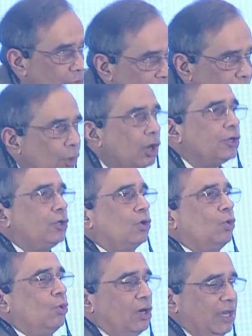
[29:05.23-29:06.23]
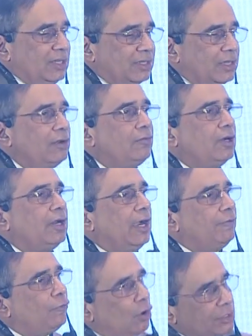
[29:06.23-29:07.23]
you have brought your gold and silver
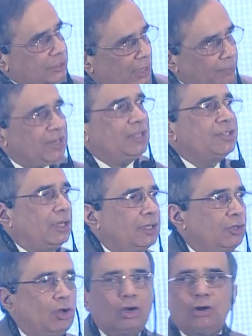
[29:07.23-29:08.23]
and for some reason you are